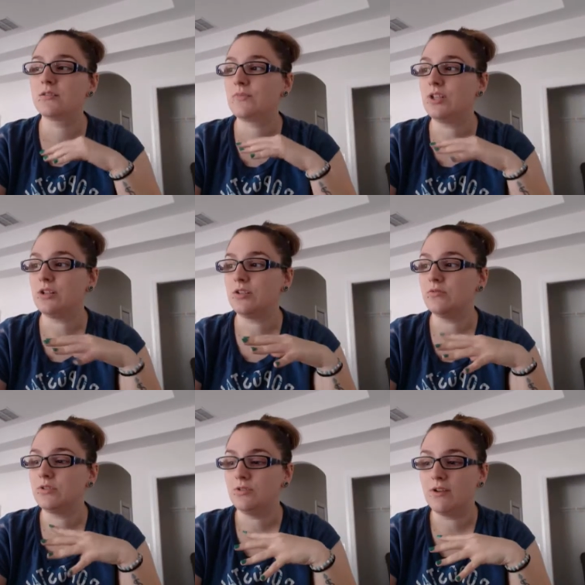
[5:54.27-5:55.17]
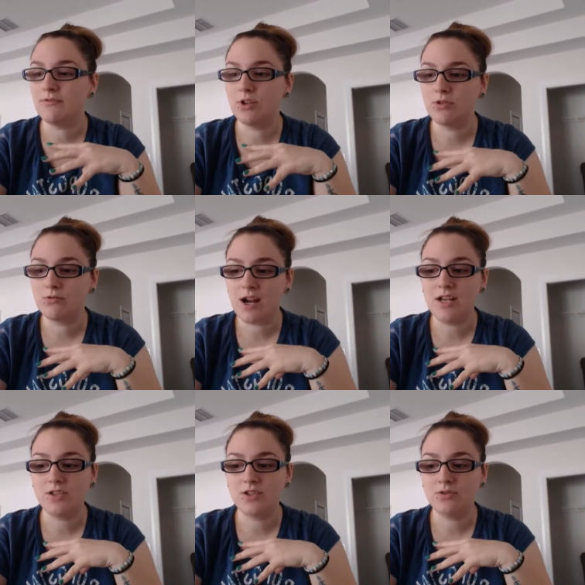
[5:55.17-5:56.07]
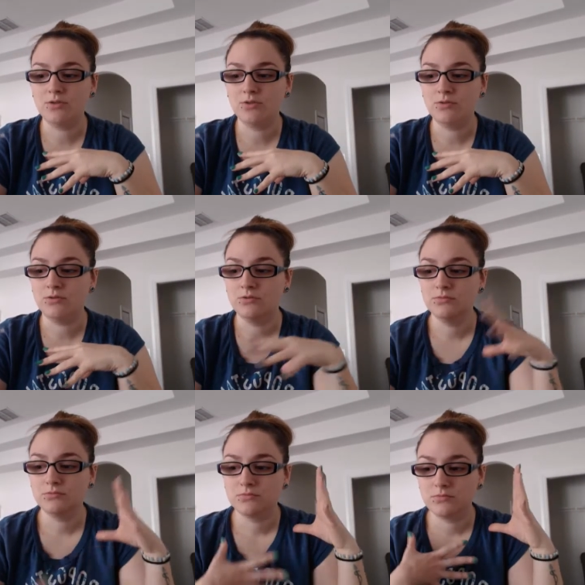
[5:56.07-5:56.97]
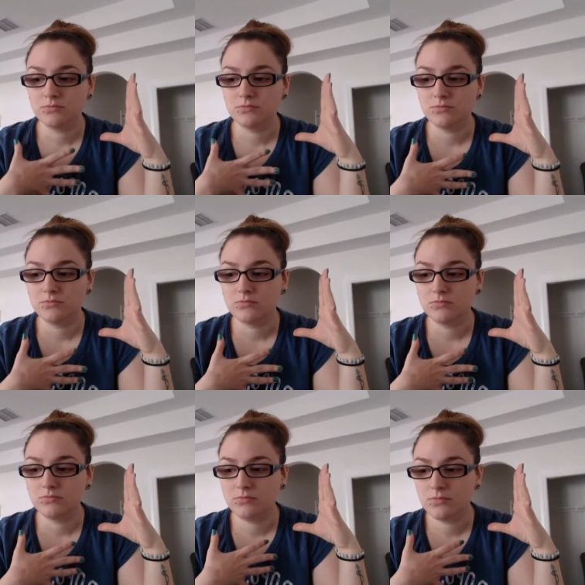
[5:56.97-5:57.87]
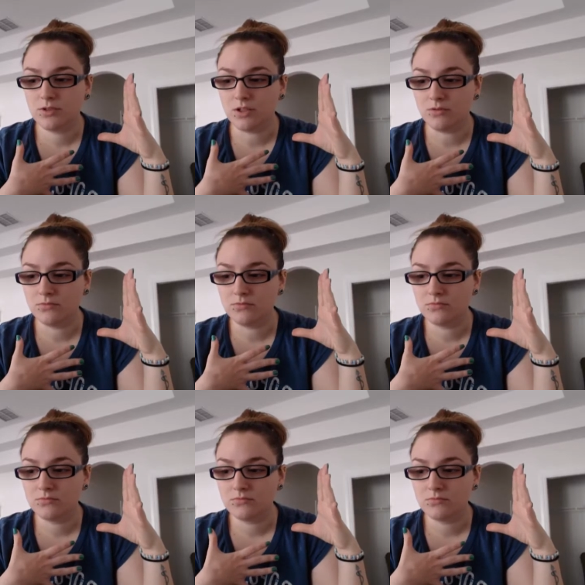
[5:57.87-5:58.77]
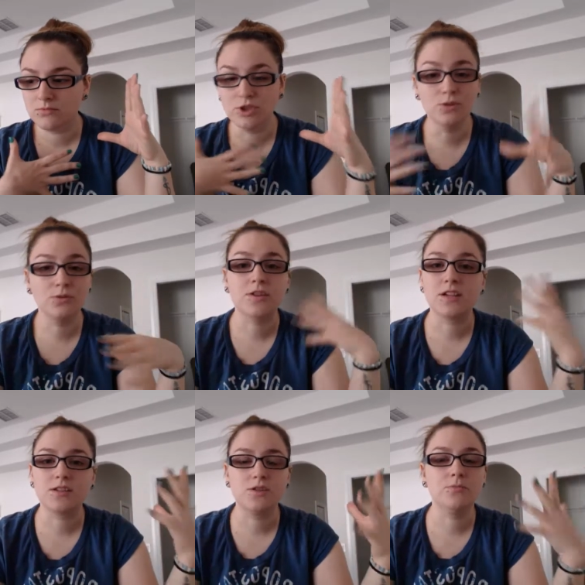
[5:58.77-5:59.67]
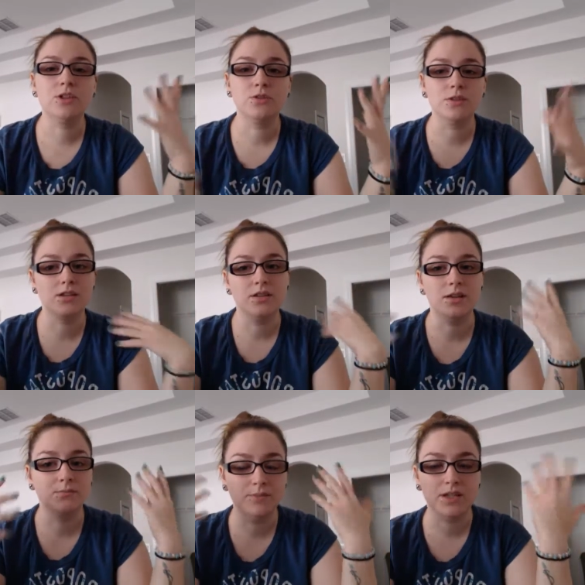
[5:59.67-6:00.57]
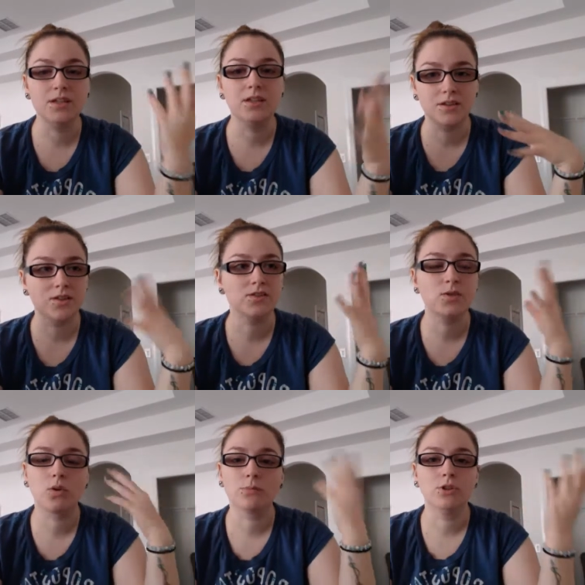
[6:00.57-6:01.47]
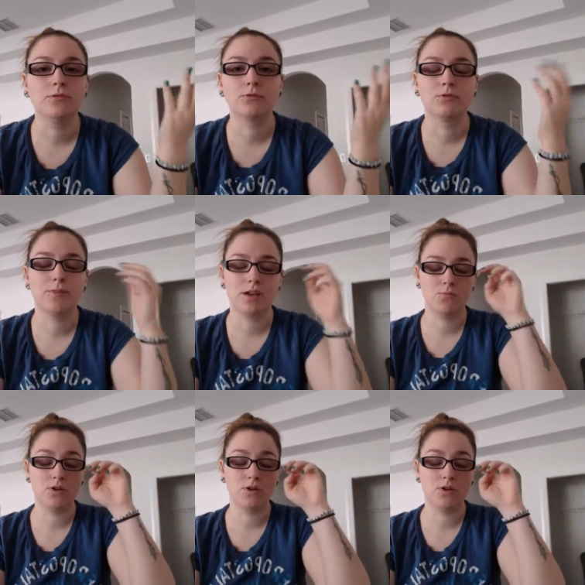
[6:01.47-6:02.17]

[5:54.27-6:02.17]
You know, you have no right to, you know, do the things that you've been doing and be this horrible of a roommate and